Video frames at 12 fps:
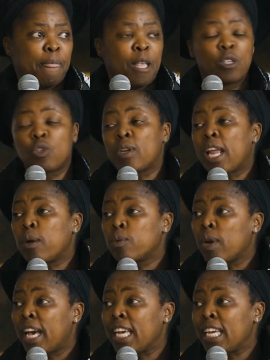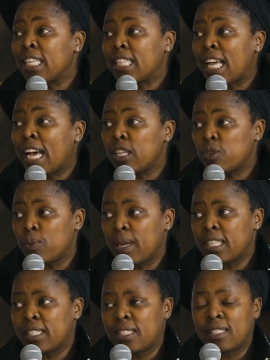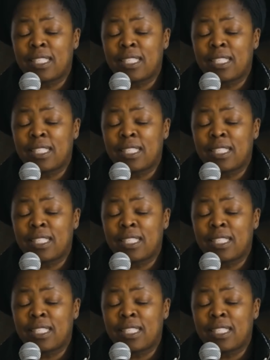So now you are in the art world.